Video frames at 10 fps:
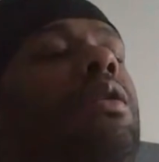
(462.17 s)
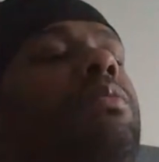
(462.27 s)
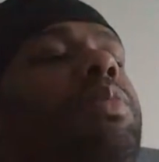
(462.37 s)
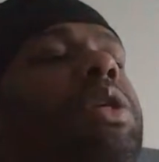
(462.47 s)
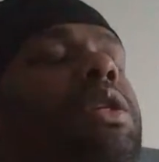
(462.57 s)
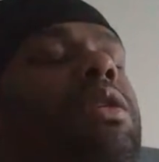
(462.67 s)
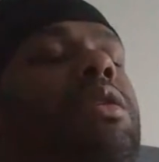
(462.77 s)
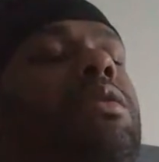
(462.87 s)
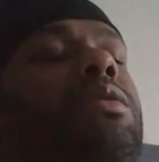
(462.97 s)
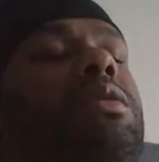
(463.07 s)
But
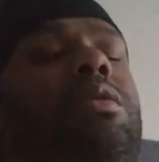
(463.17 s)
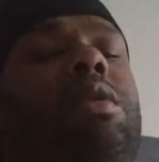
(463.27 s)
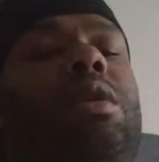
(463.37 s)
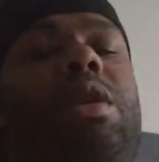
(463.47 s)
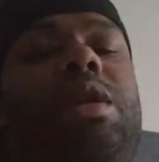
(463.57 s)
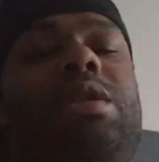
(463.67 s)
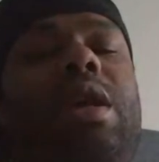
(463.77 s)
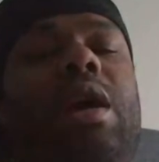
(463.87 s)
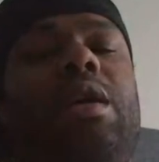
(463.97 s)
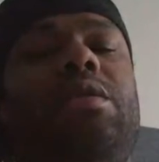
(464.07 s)
that's
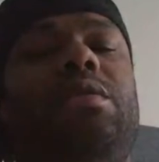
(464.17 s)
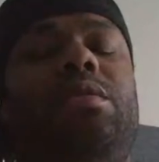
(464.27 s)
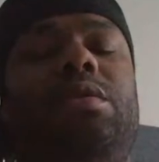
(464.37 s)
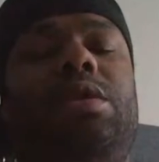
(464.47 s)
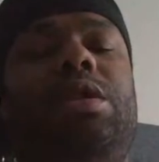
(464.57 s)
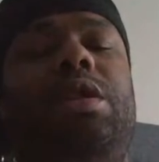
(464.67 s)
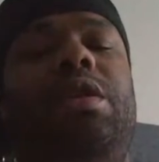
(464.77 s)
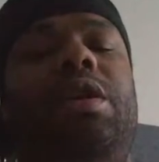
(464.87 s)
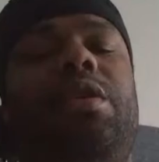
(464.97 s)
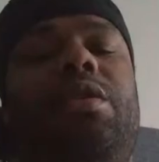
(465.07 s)
not neither
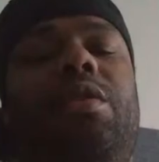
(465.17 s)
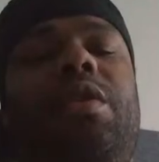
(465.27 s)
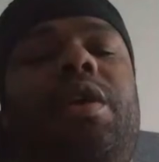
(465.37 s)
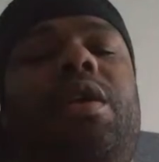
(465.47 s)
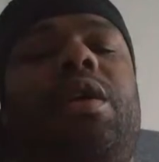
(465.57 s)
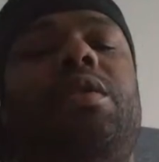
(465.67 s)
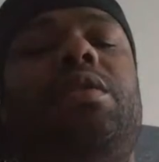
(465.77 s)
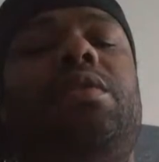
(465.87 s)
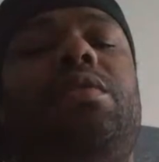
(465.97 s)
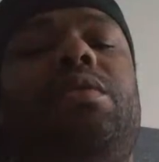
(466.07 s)
here nor there.
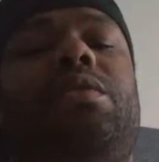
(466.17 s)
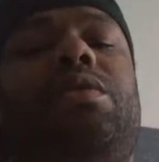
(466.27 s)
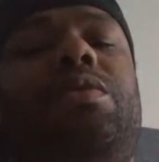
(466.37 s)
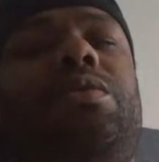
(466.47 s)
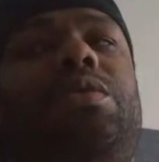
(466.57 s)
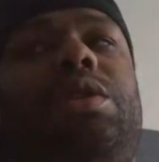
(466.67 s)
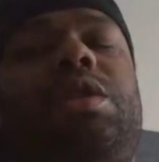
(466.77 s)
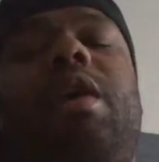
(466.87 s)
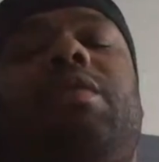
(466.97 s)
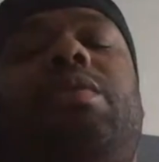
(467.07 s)
You just
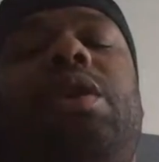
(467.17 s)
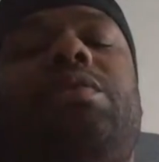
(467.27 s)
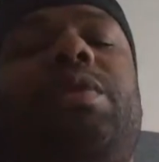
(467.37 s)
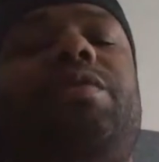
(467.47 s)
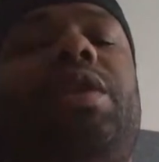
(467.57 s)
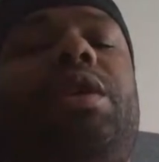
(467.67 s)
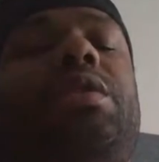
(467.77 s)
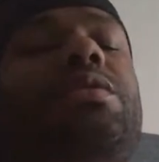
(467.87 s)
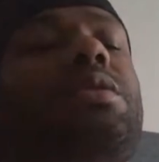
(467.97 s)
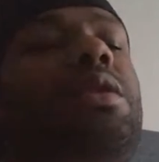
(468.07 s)
have to watch my
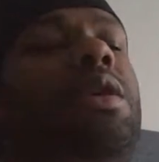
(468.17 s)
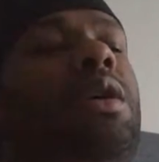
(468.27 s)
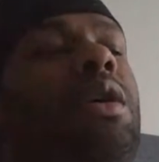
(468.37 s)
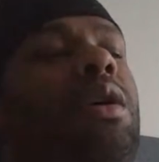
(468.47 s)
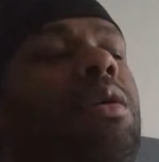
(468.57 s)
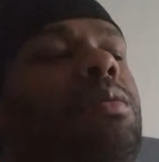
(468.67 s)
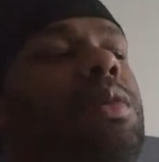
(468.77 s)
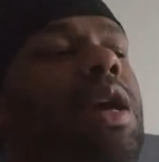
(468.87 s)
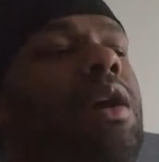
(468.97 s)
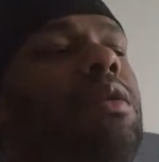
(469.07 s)
videos.
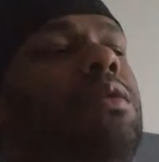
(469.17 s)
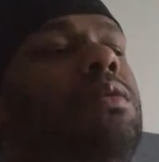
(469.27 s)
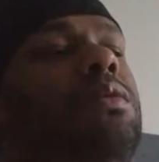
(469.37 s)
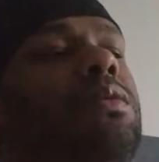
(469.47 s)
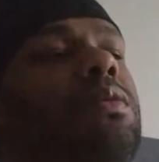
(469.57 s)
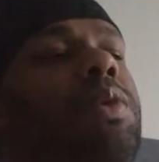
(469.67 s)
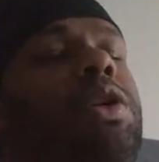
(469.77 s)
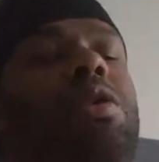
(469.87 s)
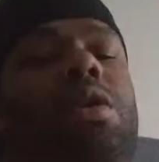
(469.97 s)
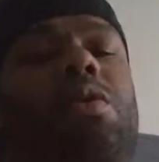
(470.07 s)
Now, when
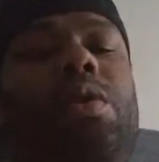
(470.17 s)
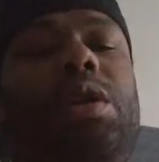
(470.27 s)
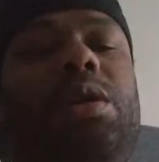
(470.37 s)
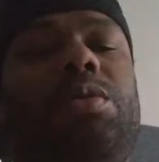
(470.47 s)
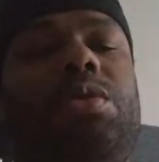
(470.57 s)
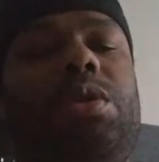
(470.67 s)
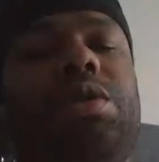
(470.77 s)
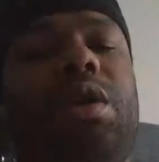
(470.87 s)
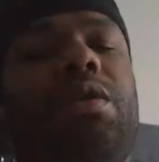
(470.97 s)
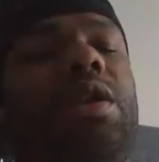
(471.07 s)
you're going up to a
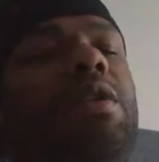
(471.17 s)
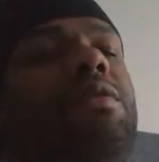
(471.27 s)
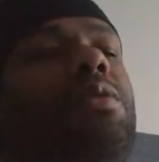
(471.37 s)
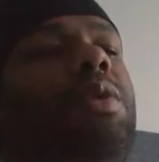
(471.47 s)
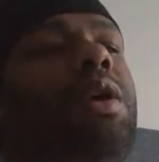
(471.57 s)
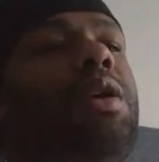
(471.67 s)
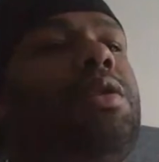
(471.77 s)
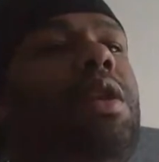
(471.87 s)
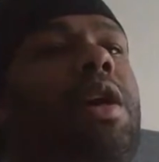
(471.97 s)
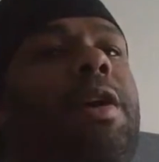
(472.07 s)
certain level where
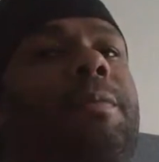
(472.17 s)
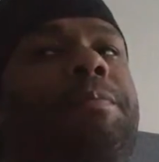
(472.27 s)
it's like